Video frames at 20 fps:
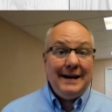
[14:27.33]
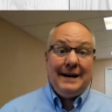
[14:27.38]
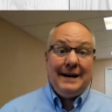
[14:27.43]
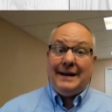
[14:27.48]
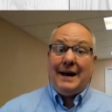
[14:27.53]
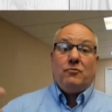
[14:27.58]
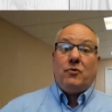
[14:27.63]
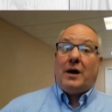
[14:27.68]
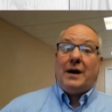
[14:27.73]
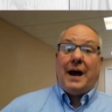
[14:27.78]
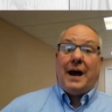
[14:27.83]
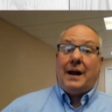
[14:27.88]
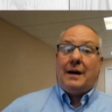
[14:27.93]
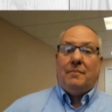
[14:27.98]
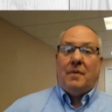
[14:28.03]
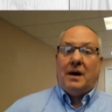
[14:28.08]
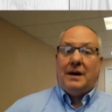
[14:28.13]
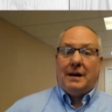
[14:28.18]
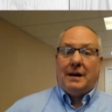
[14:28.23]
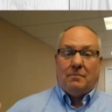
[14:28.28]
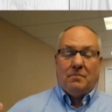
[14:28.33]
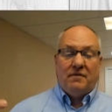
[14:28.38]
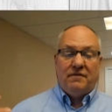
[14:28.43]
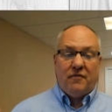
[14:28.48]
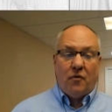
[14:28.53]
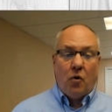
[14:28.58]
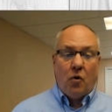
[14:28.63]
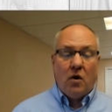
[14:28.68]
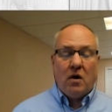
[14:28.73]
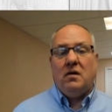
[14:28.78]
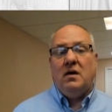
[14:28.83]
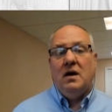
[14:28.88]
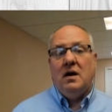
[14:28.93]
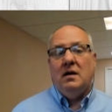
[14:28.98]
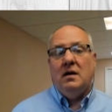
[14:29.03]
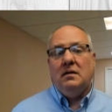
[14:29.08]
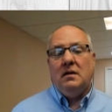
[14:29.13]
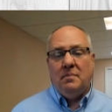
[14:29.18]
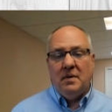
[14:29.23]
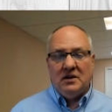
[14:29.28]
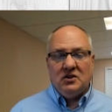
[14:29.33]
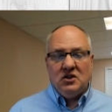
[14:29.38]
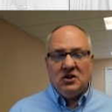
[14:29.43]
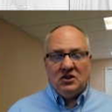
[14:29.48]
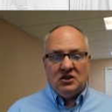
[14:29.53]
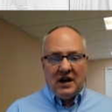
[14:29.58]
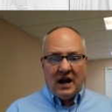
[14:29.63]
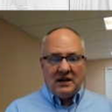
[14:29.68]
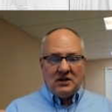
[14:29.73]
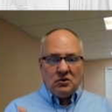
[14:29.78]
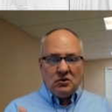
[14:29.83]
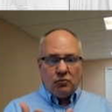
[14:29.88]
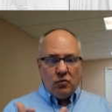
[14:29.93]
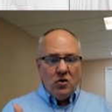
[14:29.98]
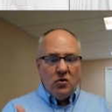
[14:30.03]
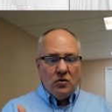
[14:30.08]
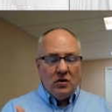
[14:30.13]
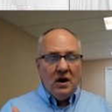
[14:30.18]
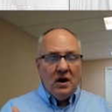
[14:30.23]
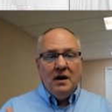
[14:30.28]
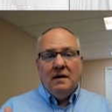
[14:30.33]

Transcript: and they run out of money before the business takes root.